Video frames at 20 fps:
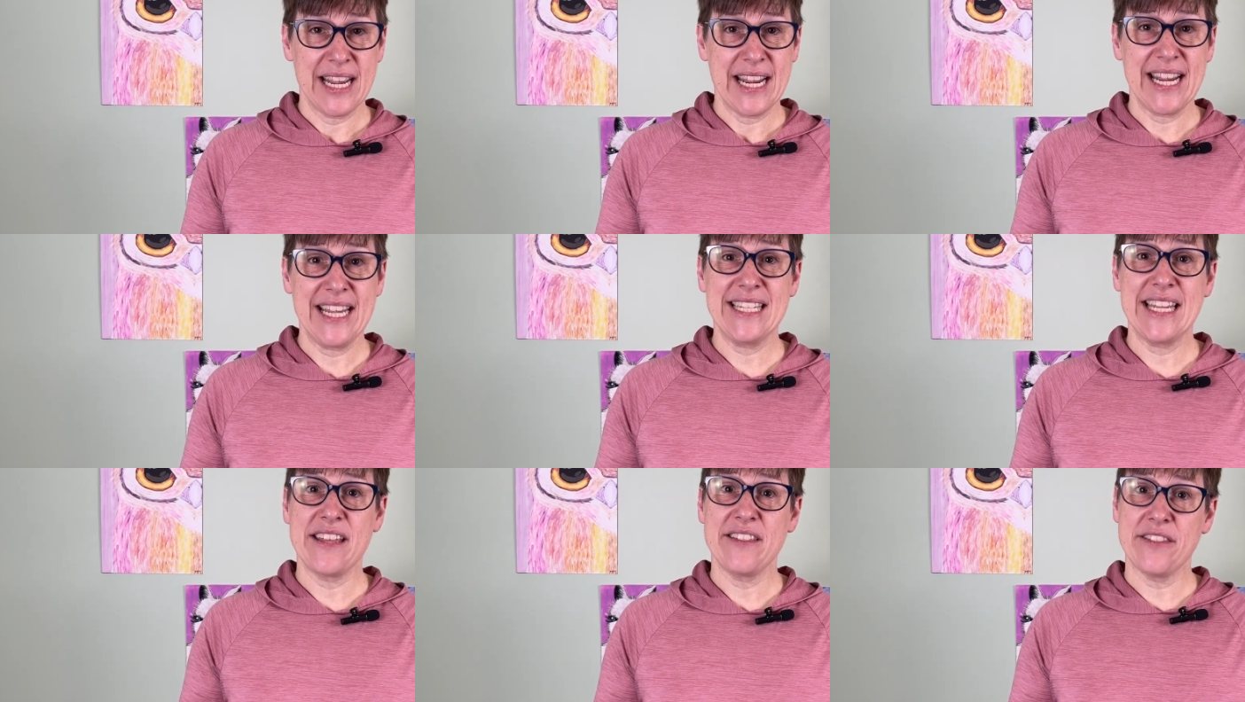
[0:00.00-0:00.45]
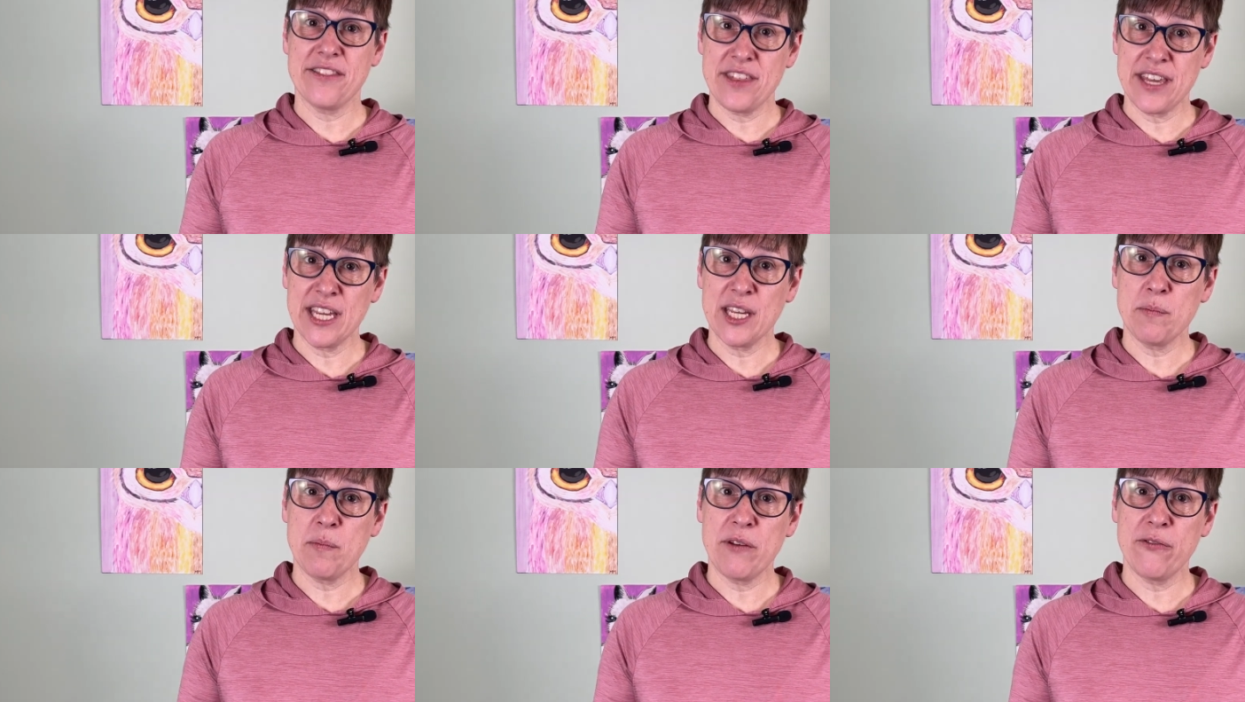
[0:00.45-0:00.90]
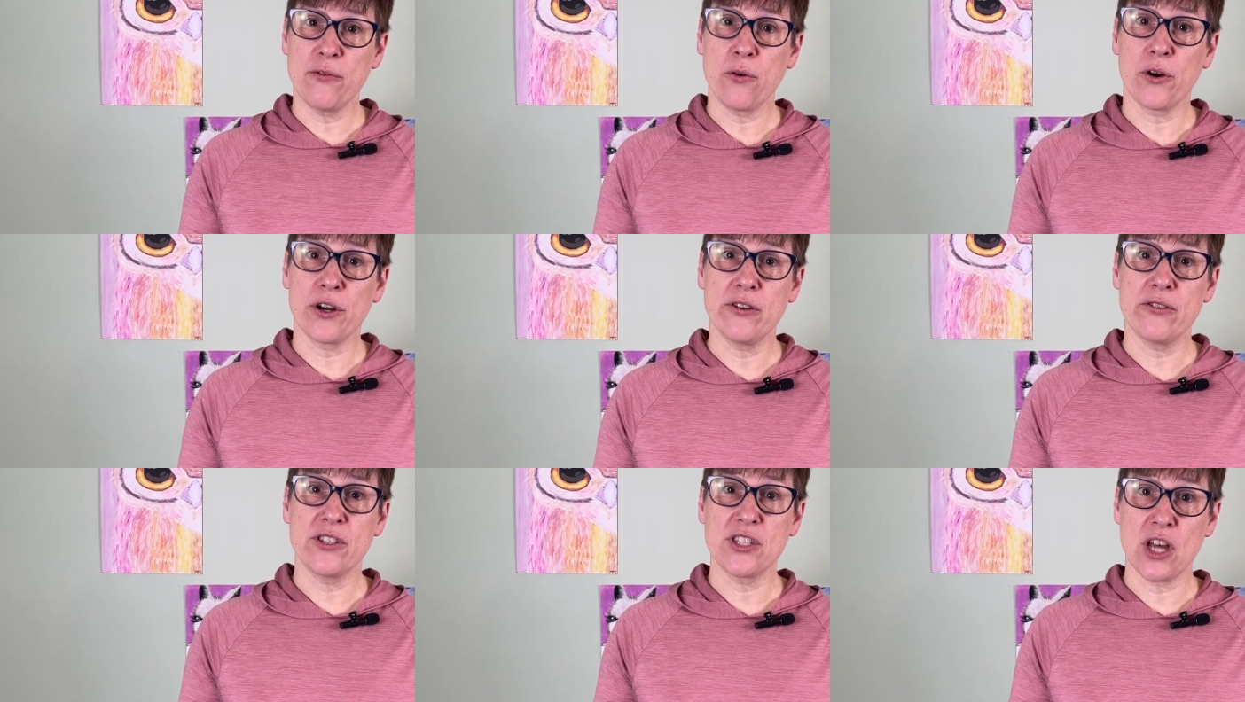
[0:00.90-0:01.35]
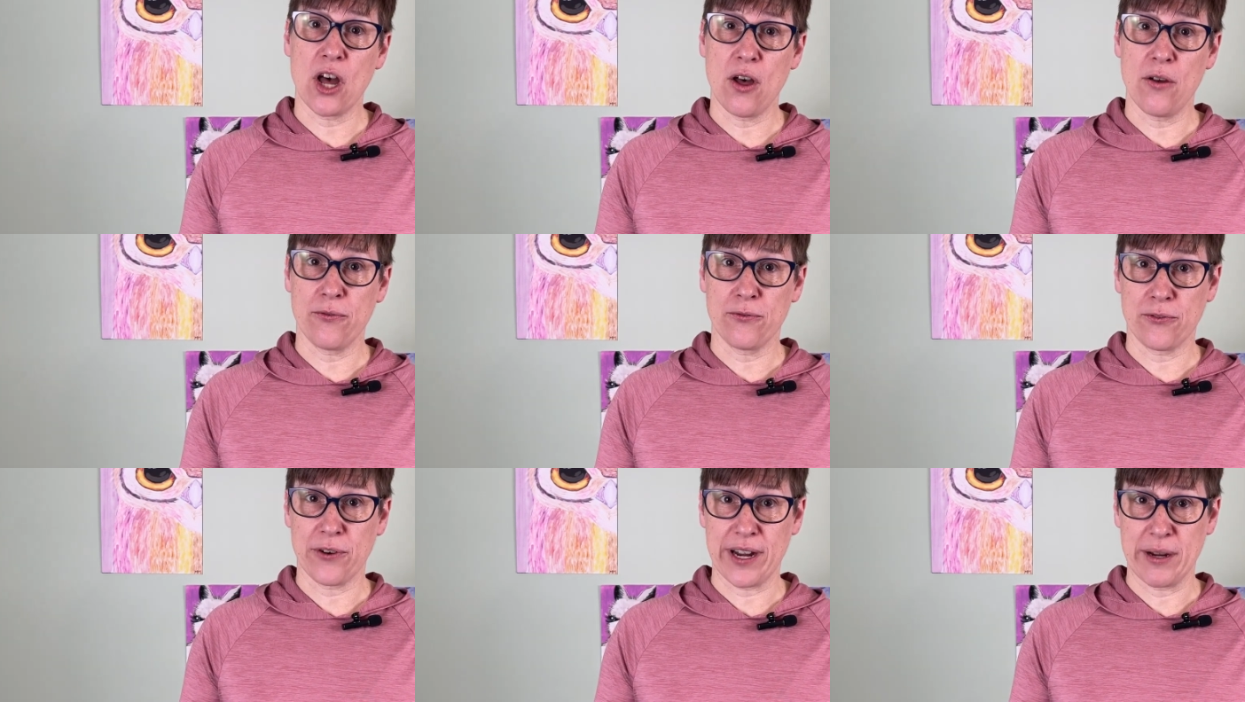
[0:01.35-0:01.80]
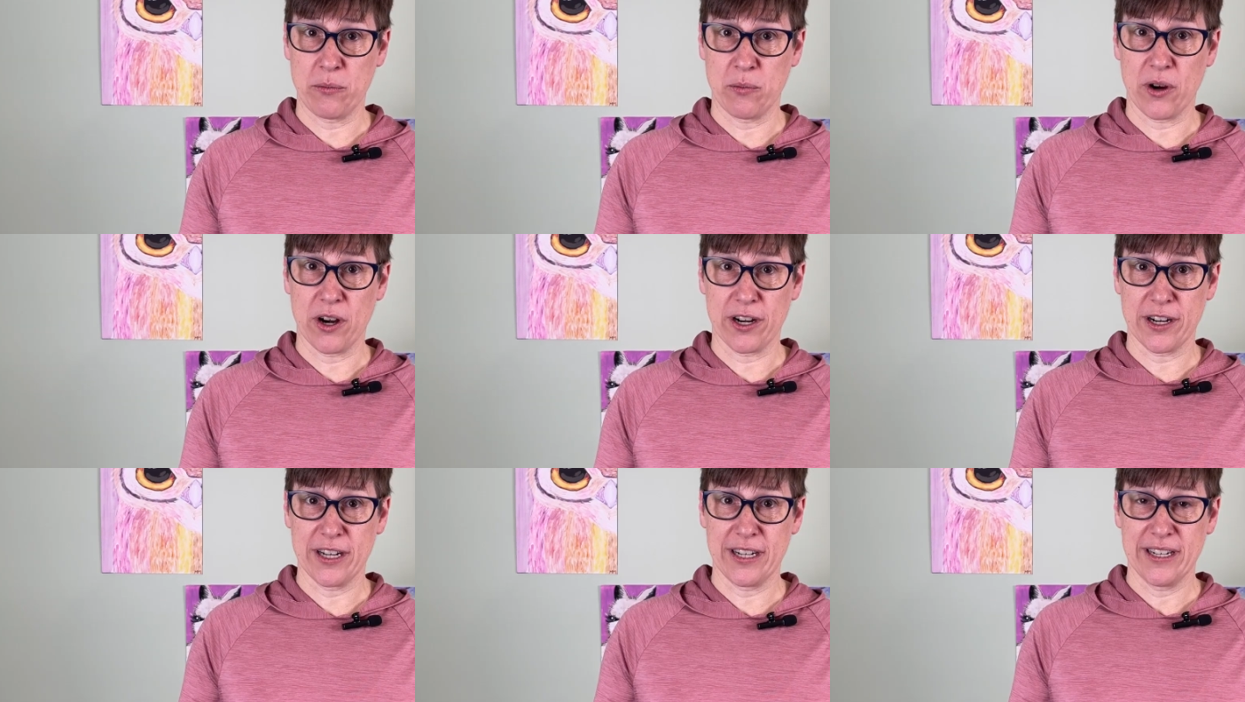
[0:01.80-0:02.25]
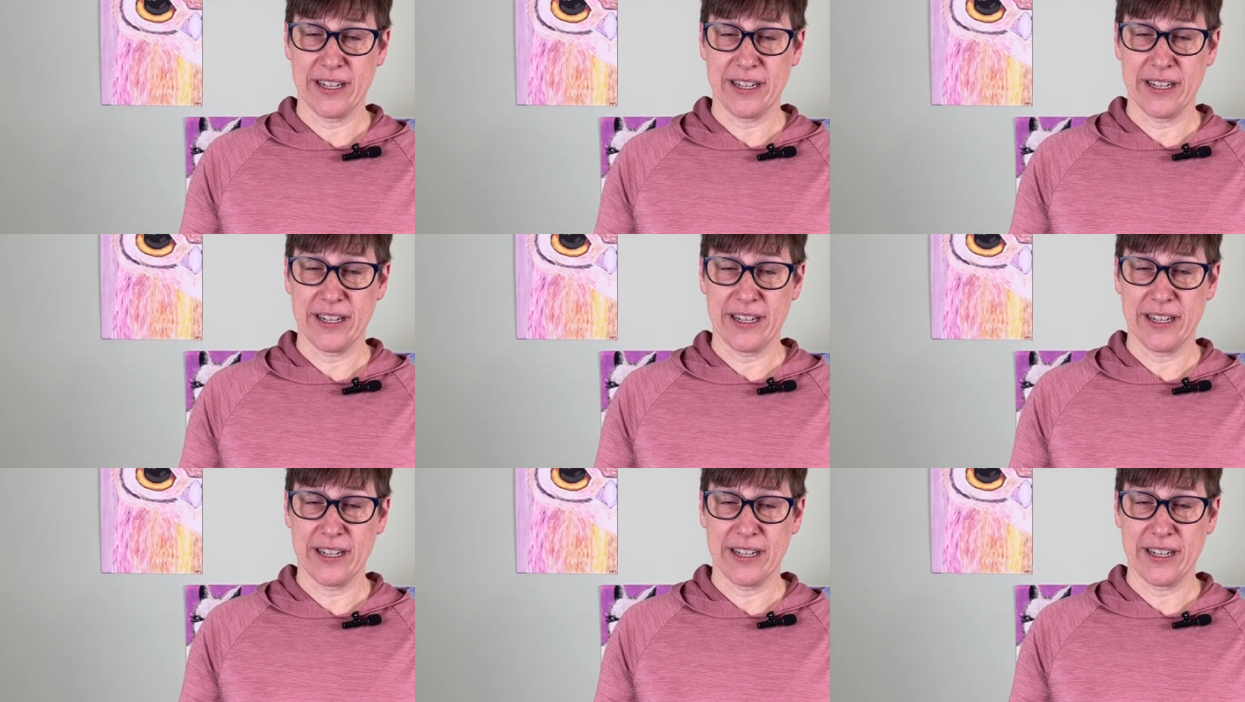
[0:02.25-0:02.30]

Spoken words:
is a think before you solve framework.